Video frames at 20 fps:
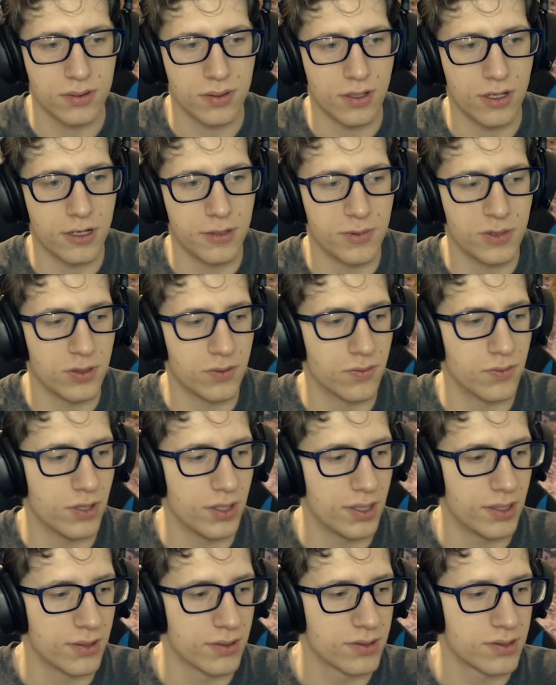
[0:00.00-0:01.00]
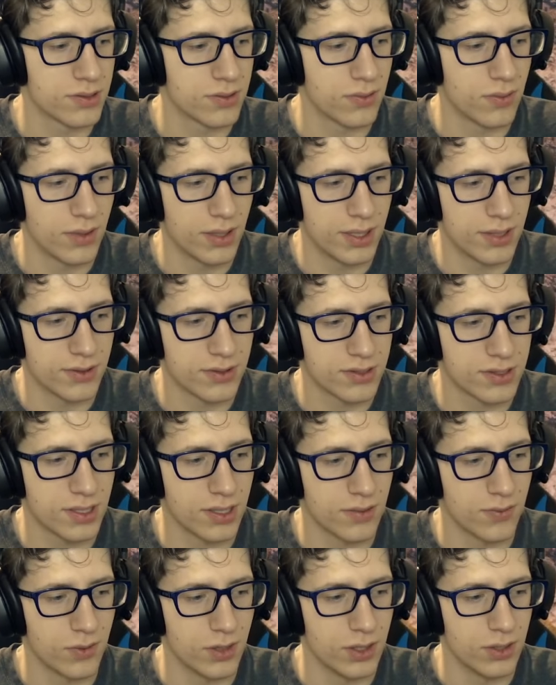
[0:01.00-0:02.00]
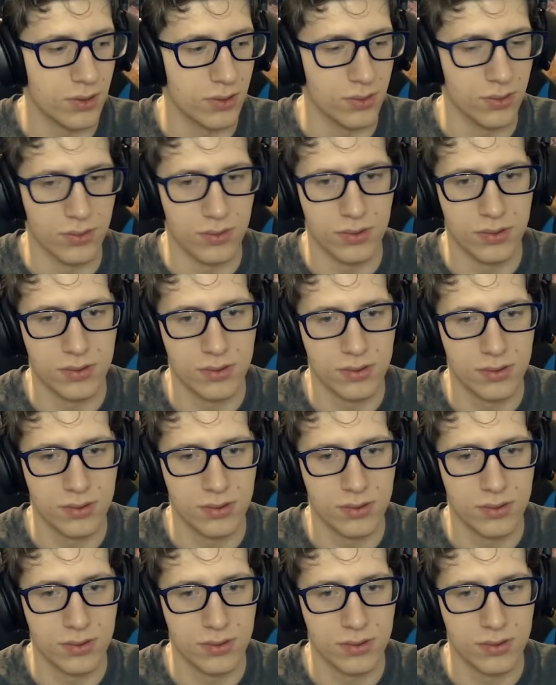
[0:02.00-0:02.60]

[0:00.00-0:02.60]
I mean, what else can we do?